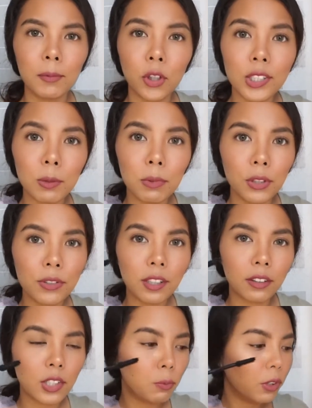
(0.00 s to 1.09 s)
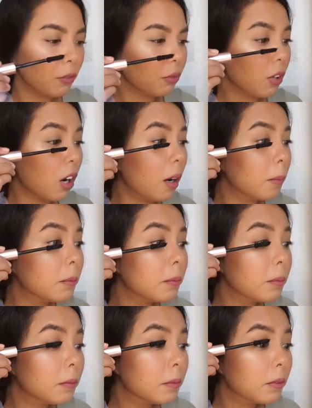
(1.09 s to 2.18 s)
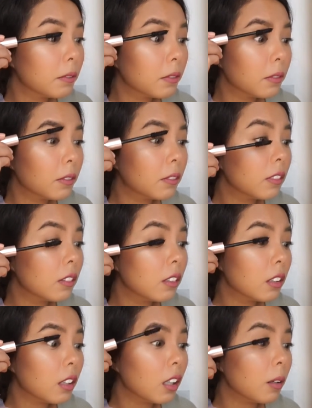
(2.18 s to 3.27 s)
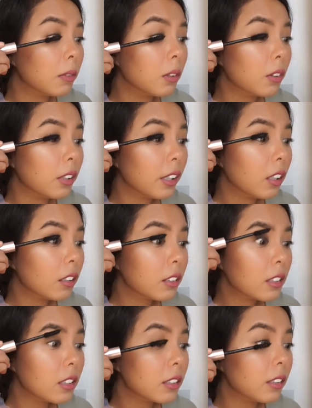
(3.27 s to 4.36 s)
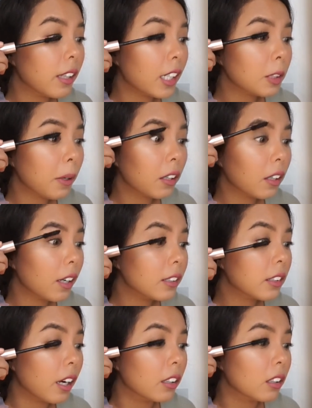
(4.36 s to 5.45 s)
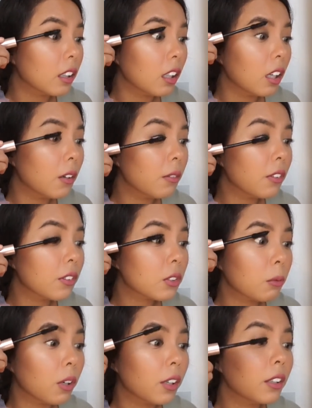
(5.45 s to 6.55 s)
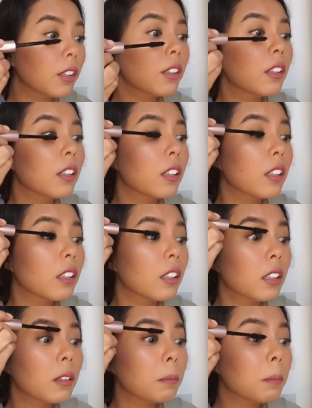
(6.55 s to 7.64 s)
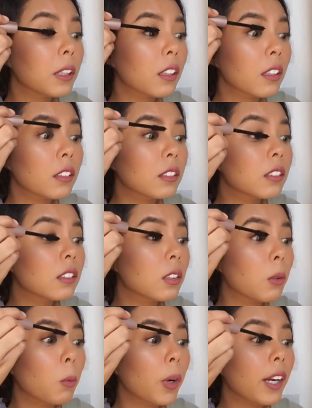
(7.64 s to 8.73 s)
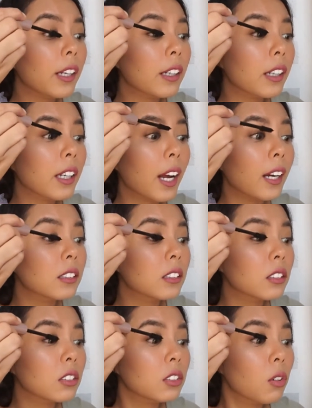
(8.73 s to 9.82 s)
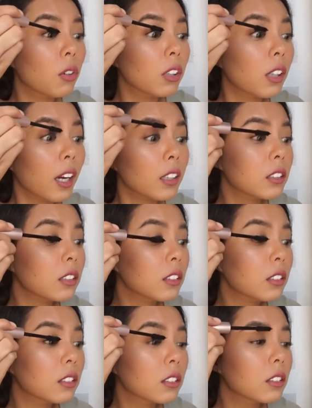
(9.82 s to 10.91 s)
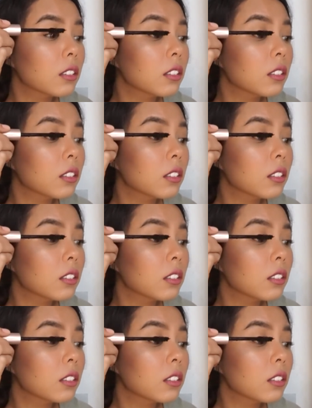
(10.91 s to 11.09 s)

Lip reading: going to be using this one from L'Oreal. This is the Lash Paradise. I love this one because the way it enhances your lashes